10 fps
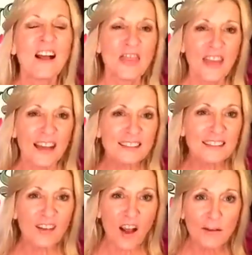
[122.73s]
That's
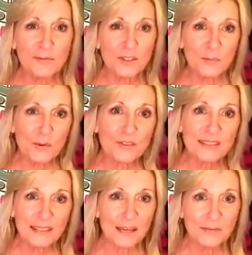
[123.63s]
the comfortable,
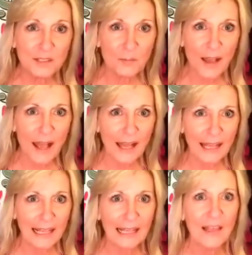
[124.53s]
safety
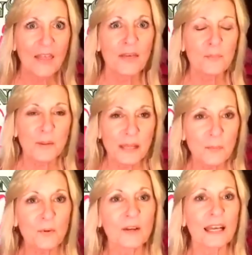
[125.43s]
way that
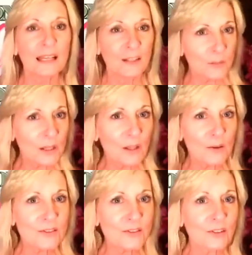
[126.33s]
people get a little bit
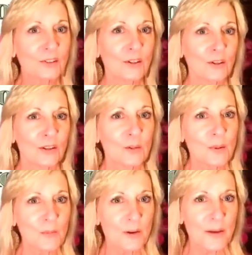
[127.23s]
closer, learn a little
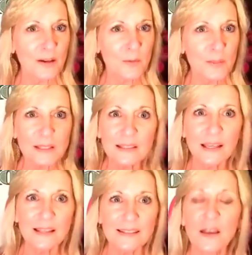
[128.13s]
bit more about your
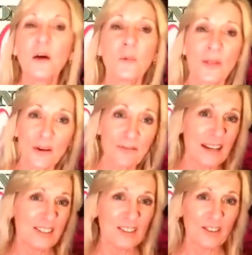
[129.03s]
business without
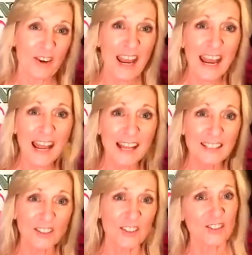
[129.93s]
raising their
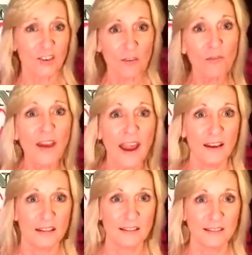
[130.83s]
hand because they're
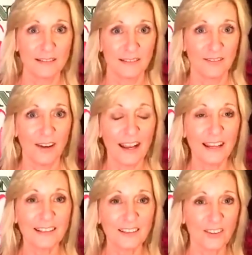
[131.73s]
afraid,
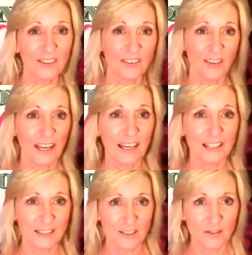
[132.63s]
right? They're like,
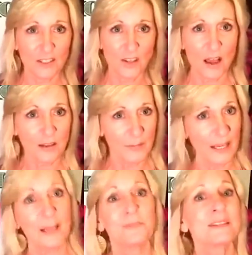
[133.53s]
don't stalk me.
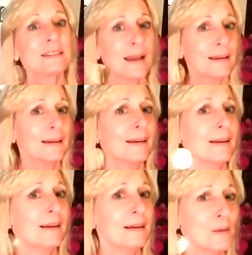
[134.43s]
I'm just kind of going
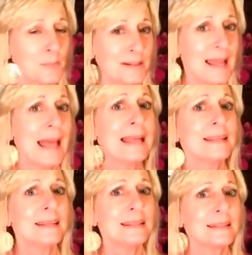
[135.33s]
to
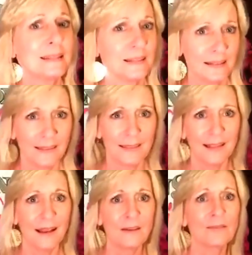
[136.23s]
pretend
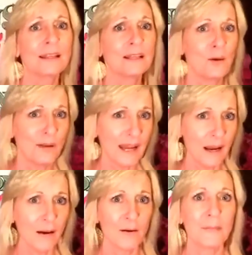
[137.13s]
that I really don't
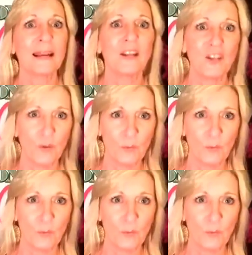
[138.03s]
care, but I do.